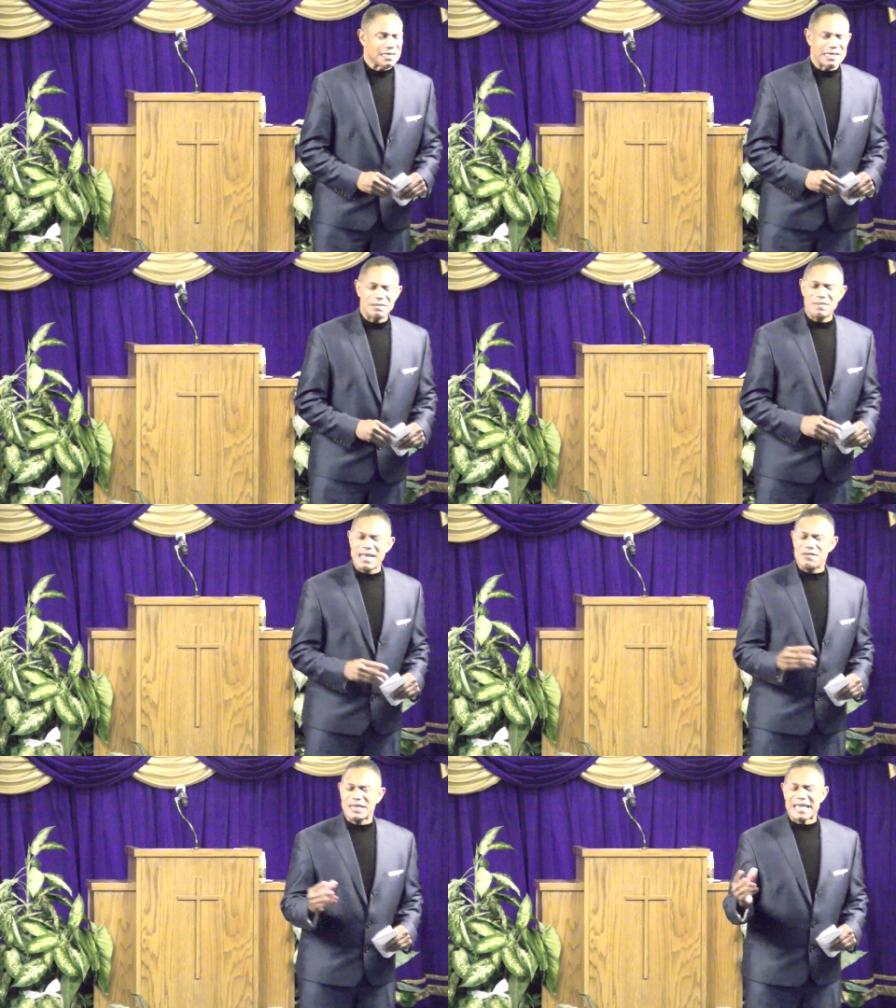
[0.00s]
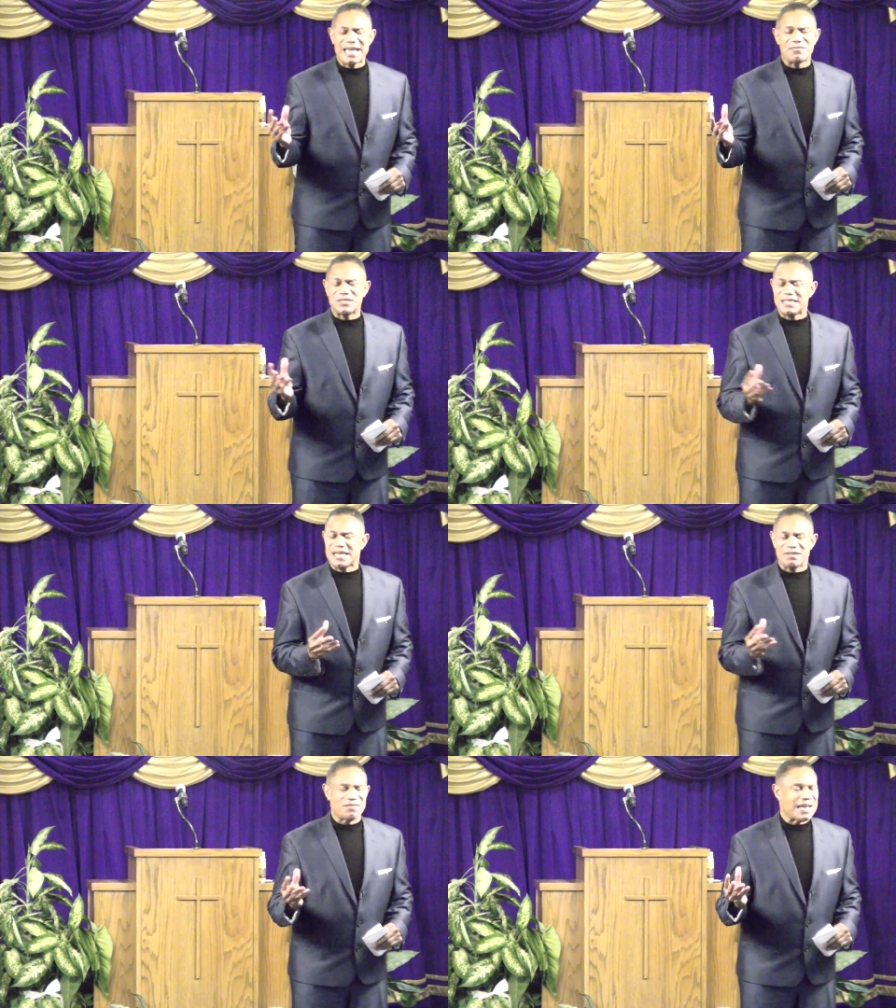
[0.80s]
And Mary gave us that
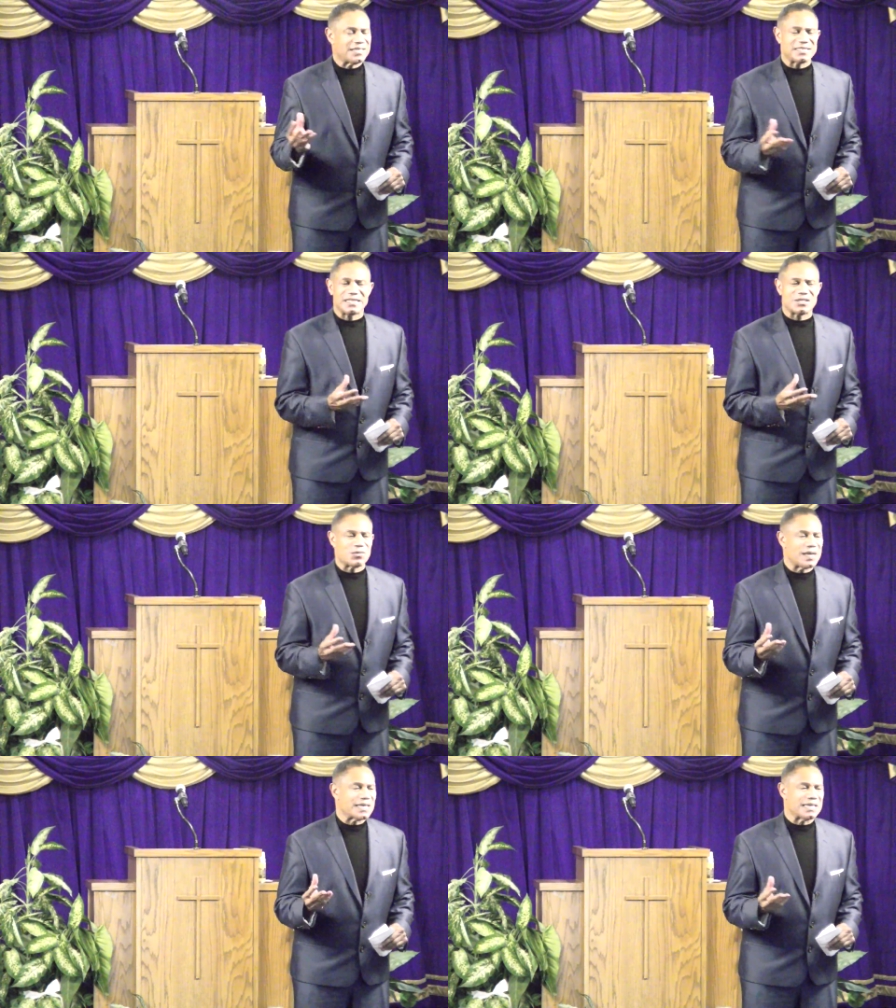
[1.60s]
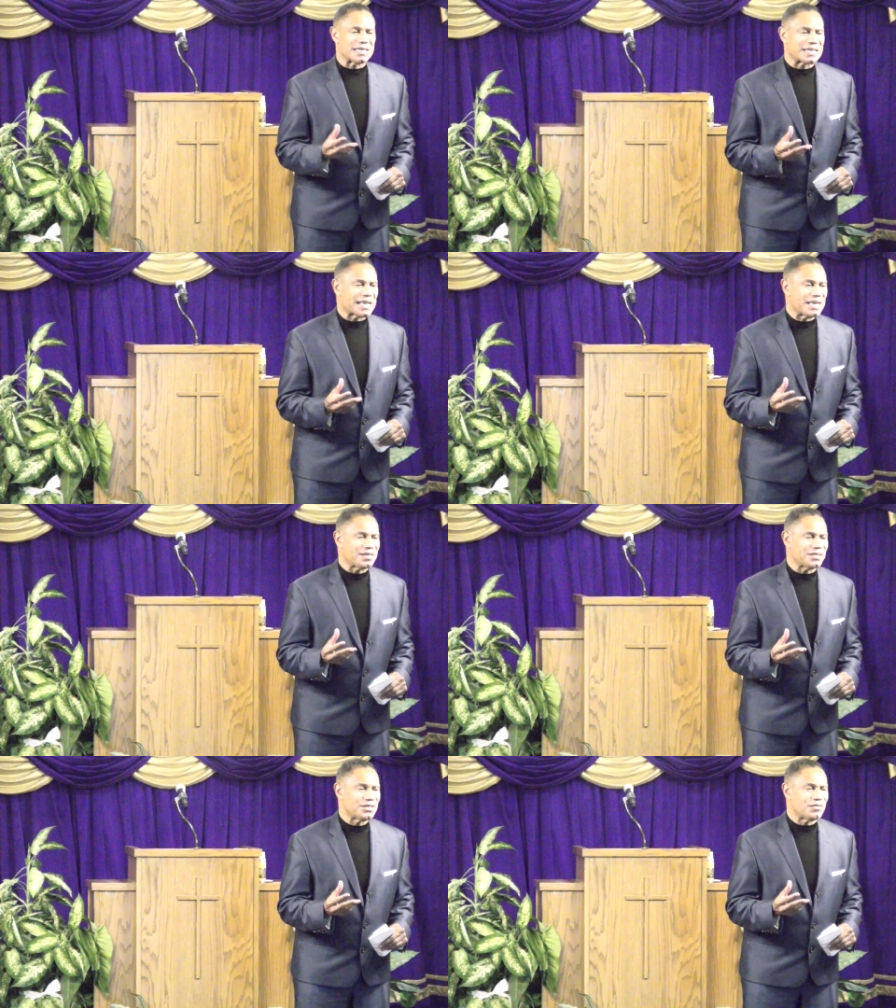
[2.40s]
advice at the wedding in
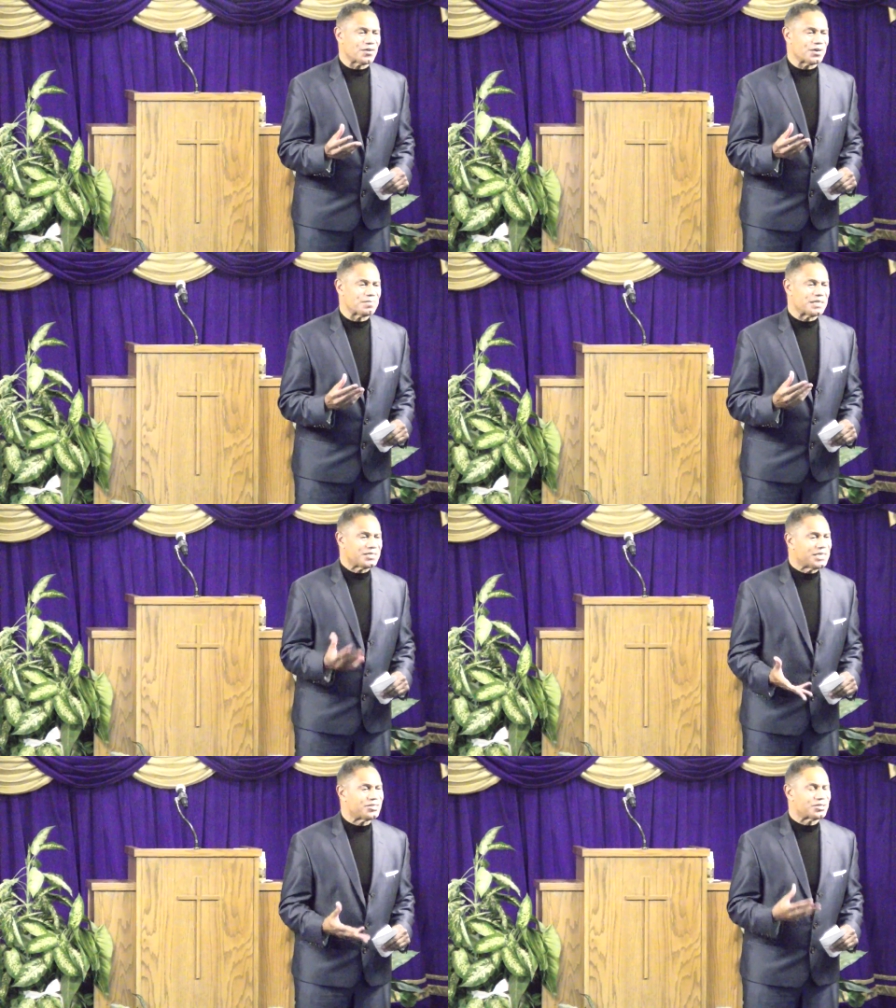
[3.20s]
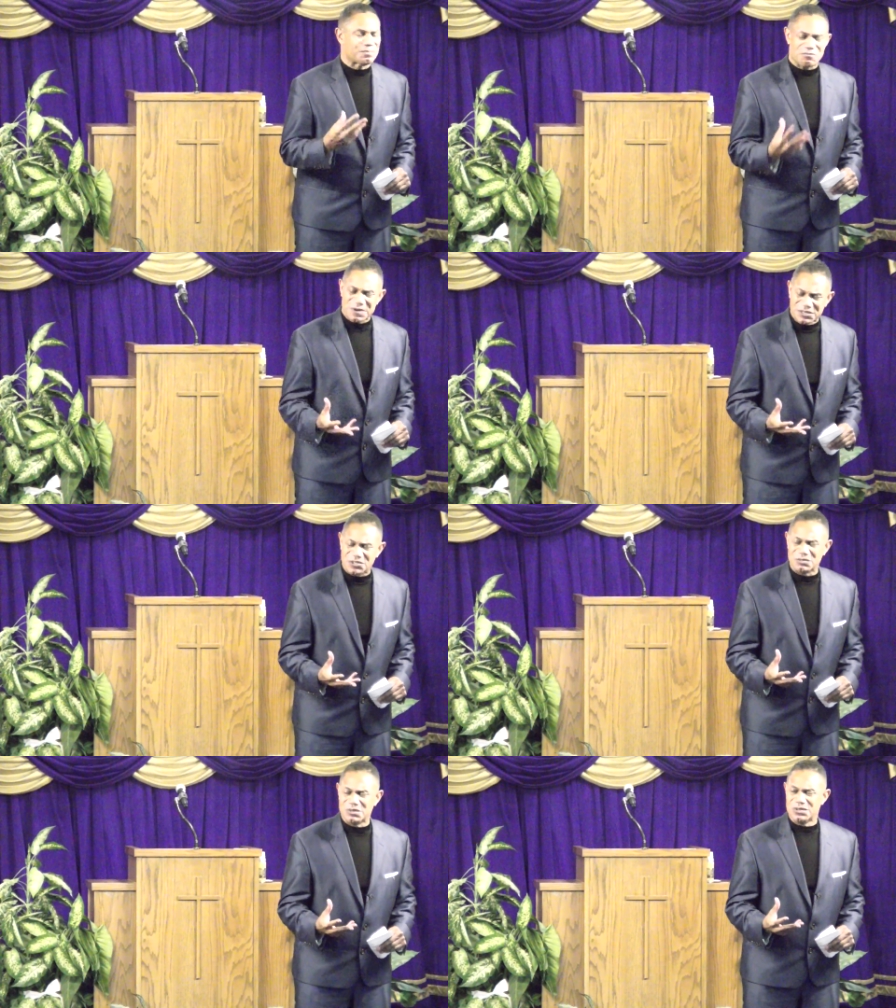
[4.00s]
Cana. You've heard me teach the
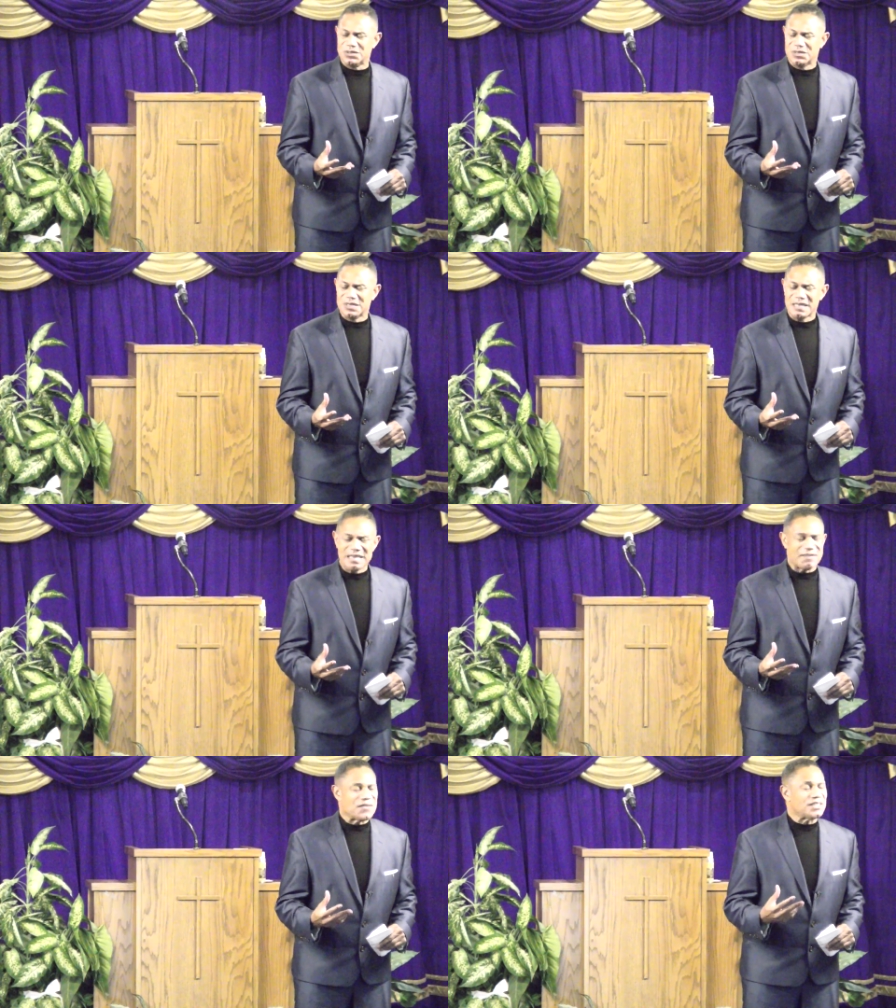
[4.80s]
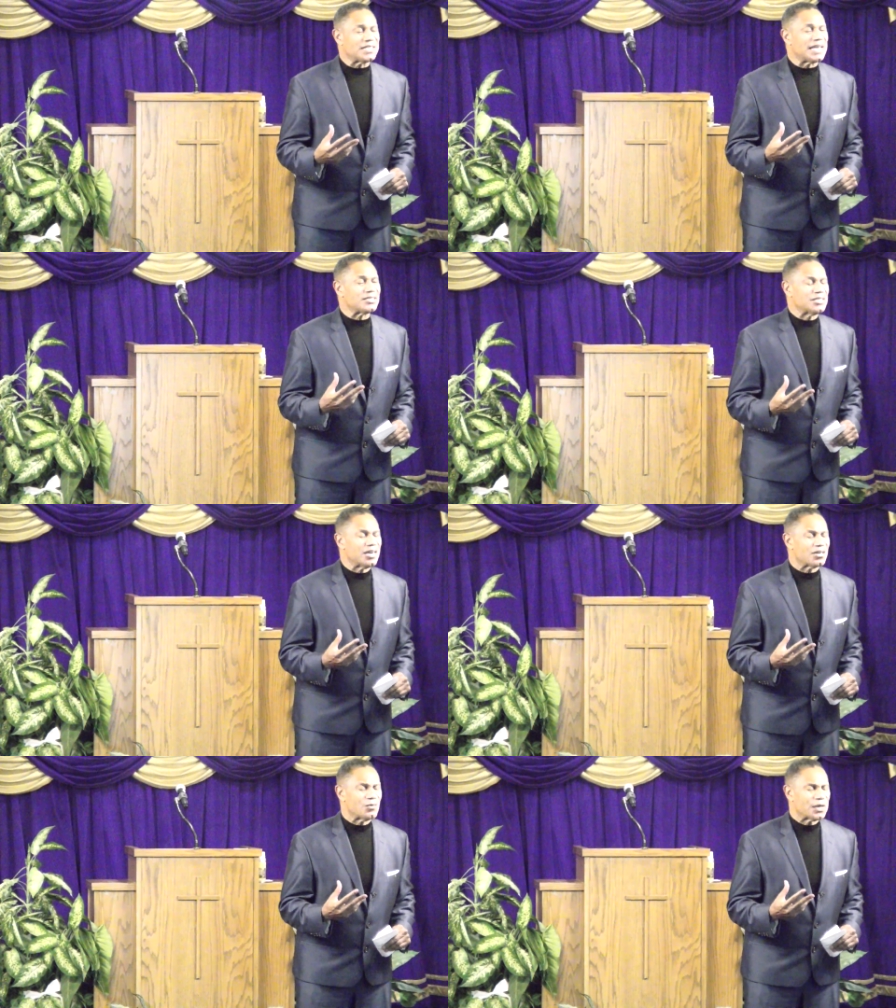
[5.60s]
principle. Yeah. If he says
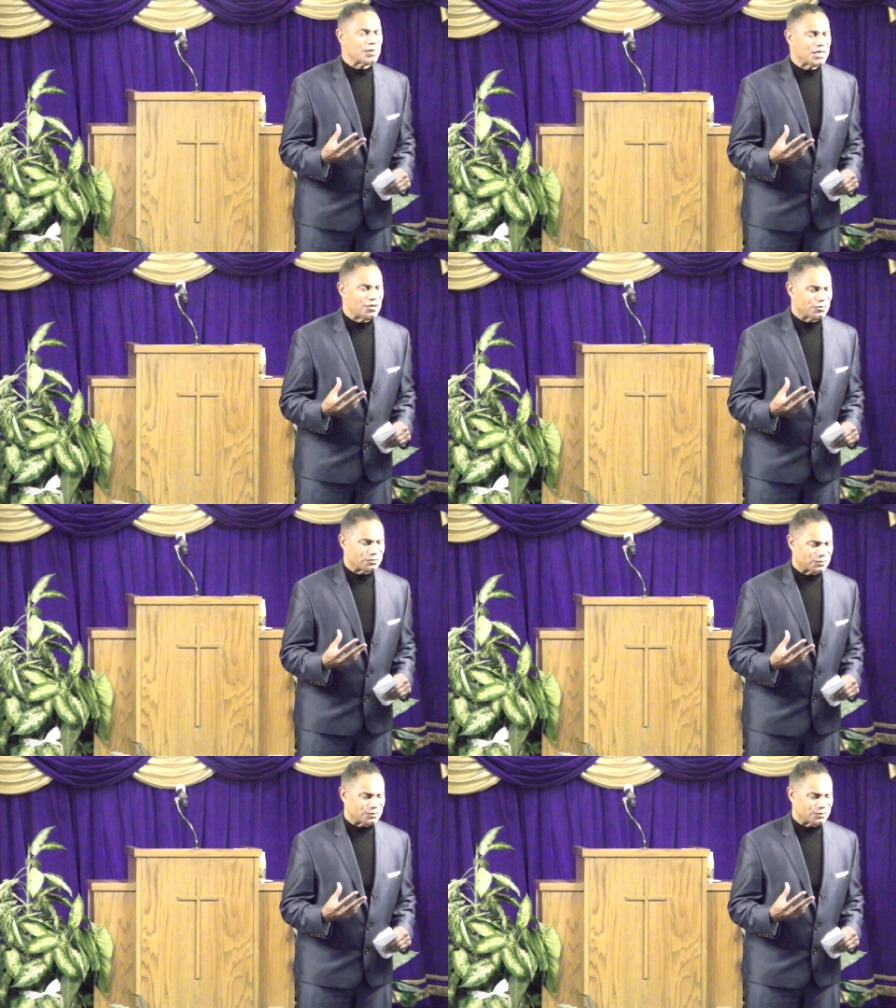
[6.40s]
duck, what do we do?